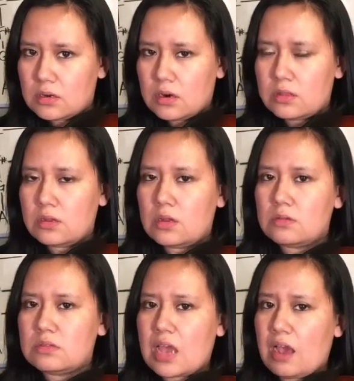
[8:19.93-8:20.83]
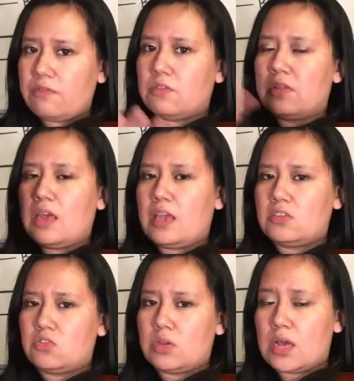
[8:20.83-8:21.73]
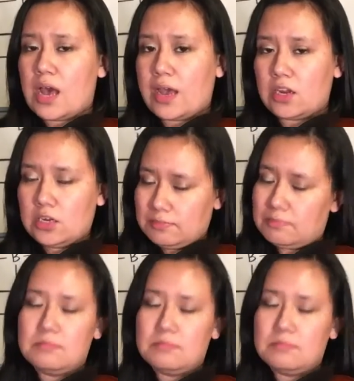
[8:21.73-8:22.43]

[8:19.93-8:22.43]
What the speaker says: Are the notes after the A string higher?